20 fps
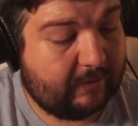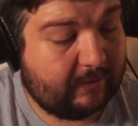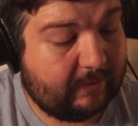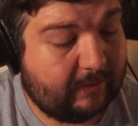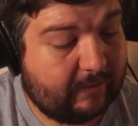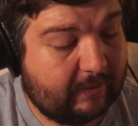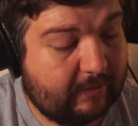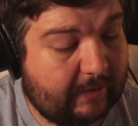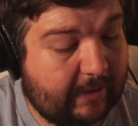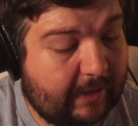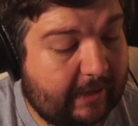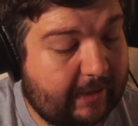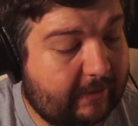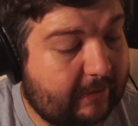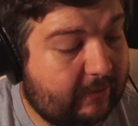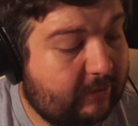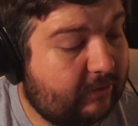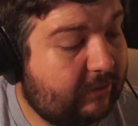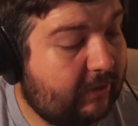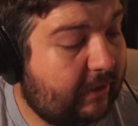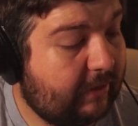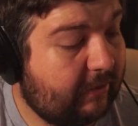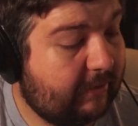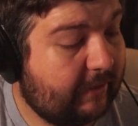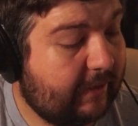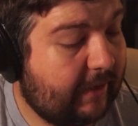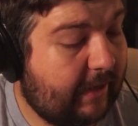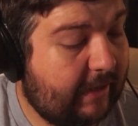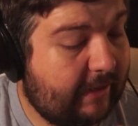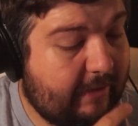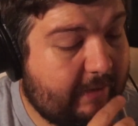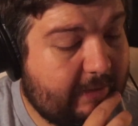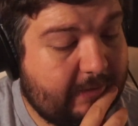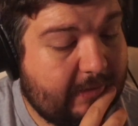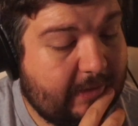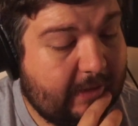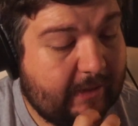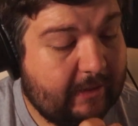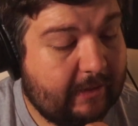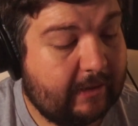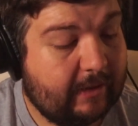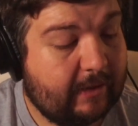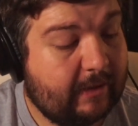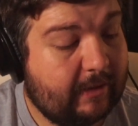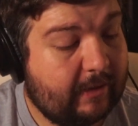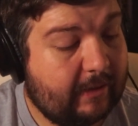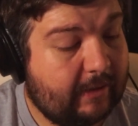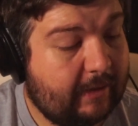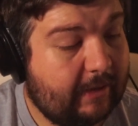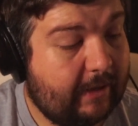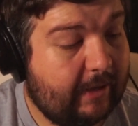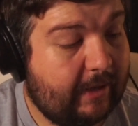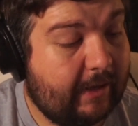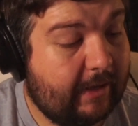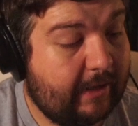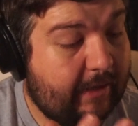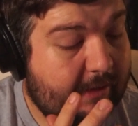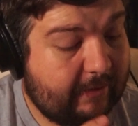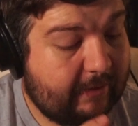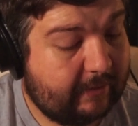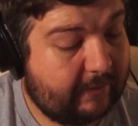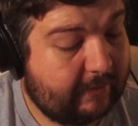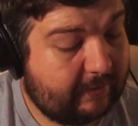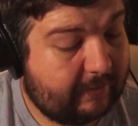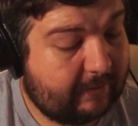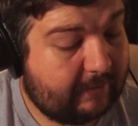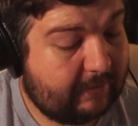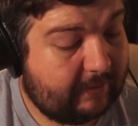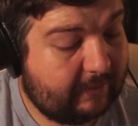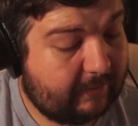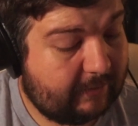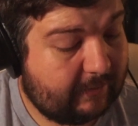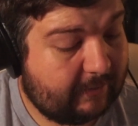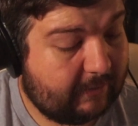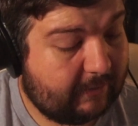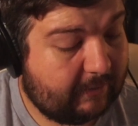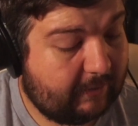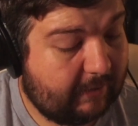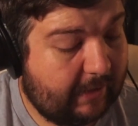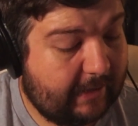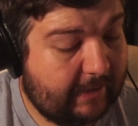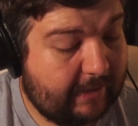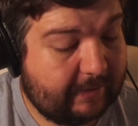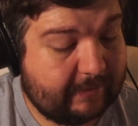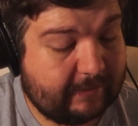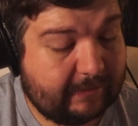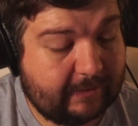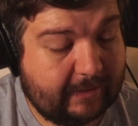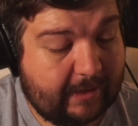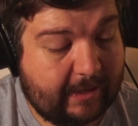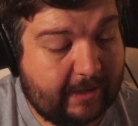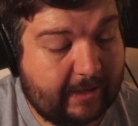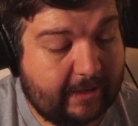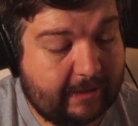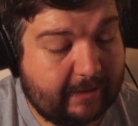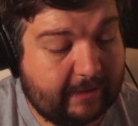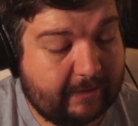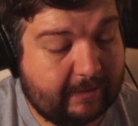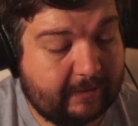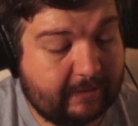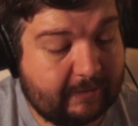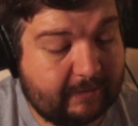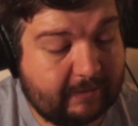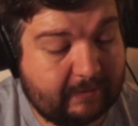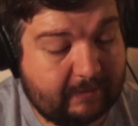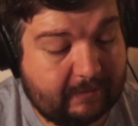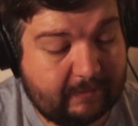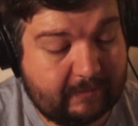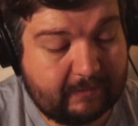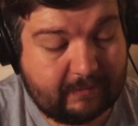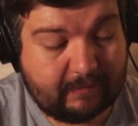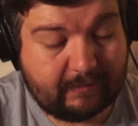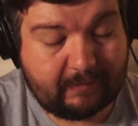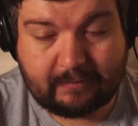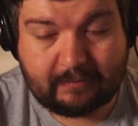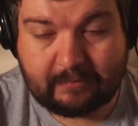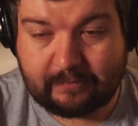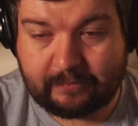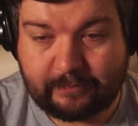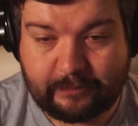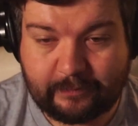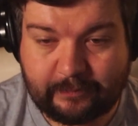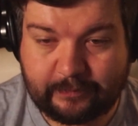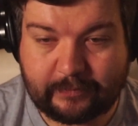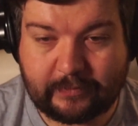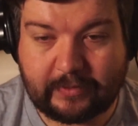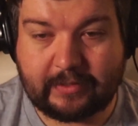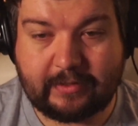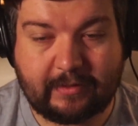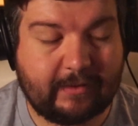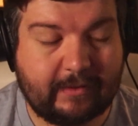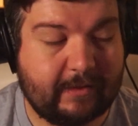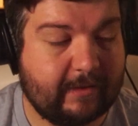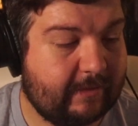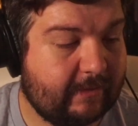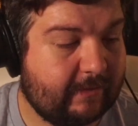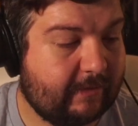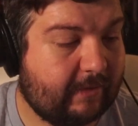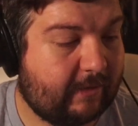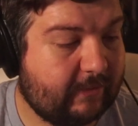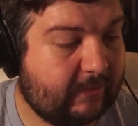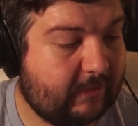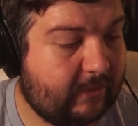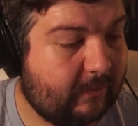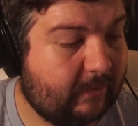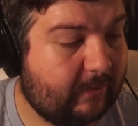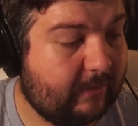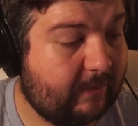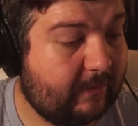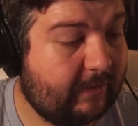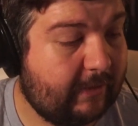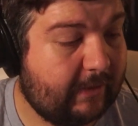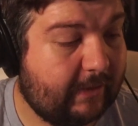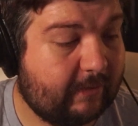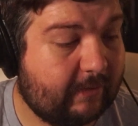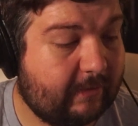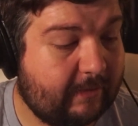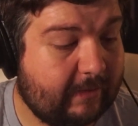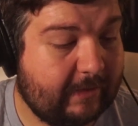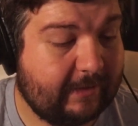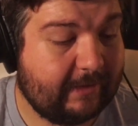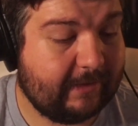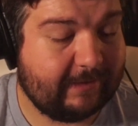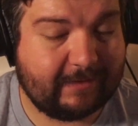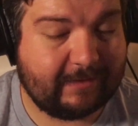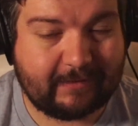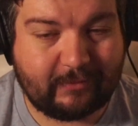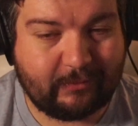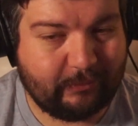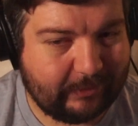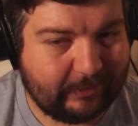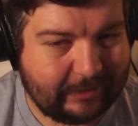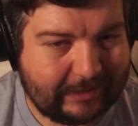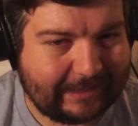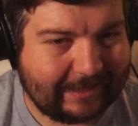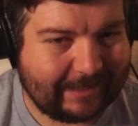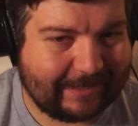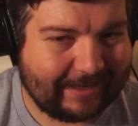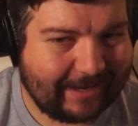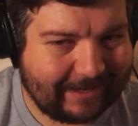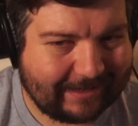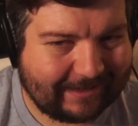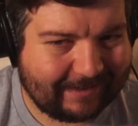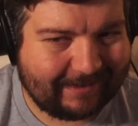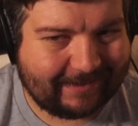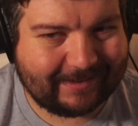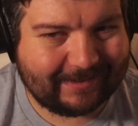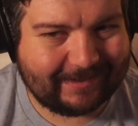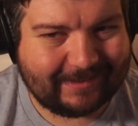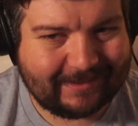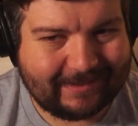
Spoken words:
dial, a shutter dial, and your lens. And this is also, this isn't really a Nikon.